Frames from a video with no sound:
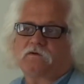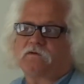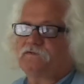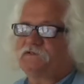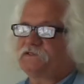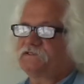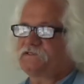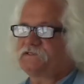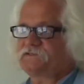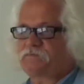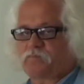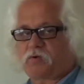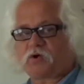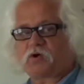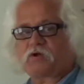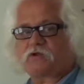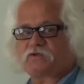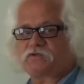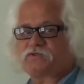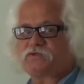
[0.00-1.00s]
This is
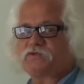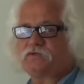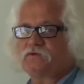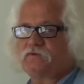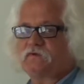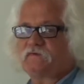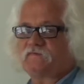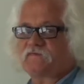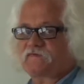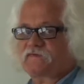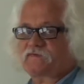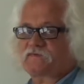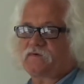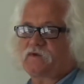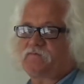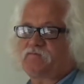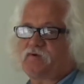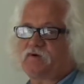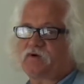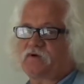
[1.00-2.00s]
part 2 of a
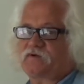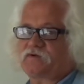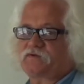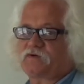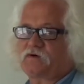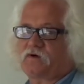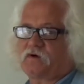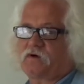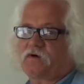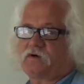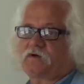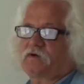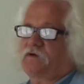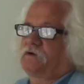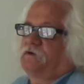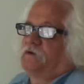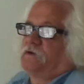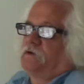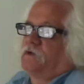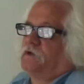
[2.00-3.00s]
3-part talk.
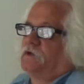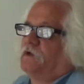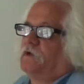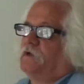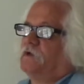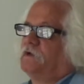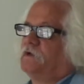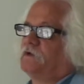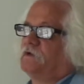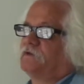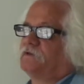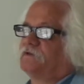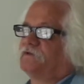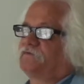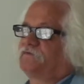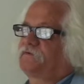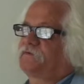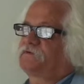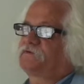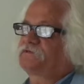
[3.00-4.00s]
The
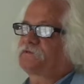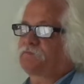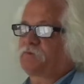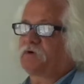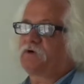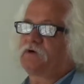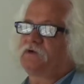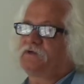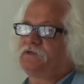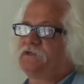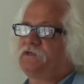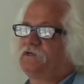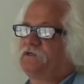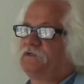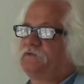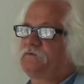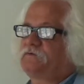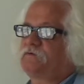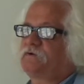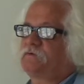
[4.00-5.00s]
first part
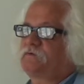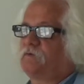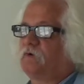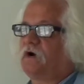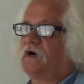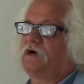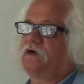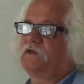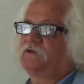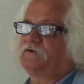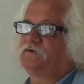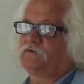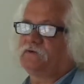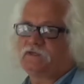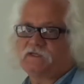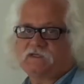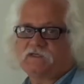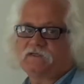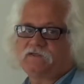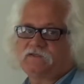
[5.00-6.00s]
dealing with why do we
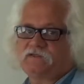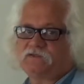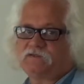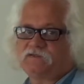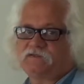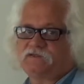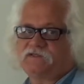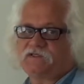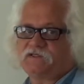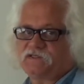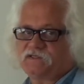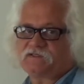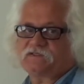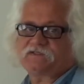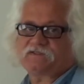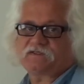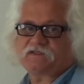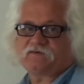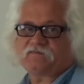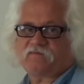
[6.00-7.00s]
need to
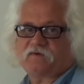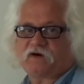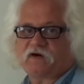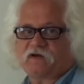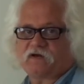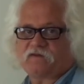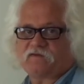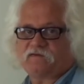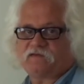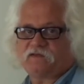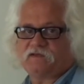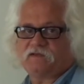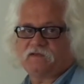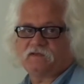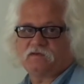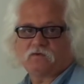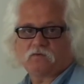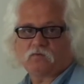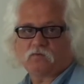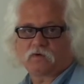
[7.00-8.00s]
deacidify the
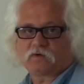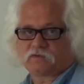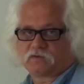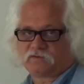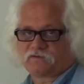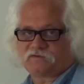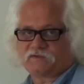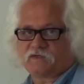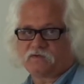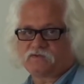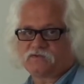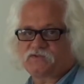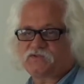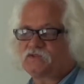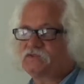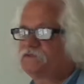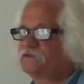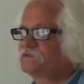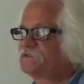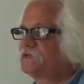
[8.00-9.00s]
world's
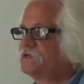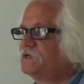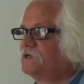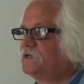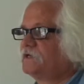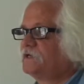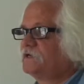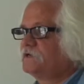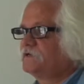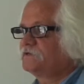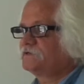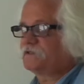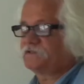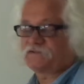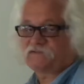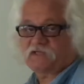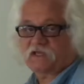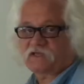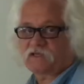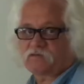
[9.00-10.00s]
oceans. The
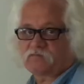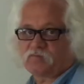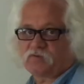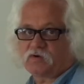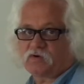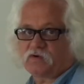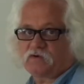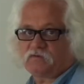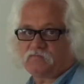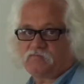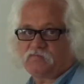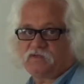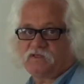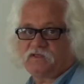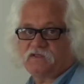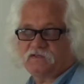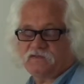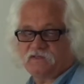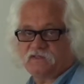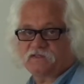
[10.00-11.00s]
second part
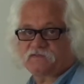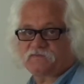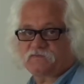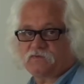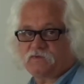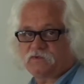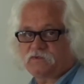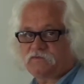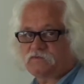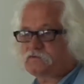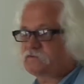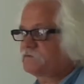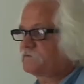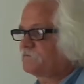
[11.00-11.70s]
being this one,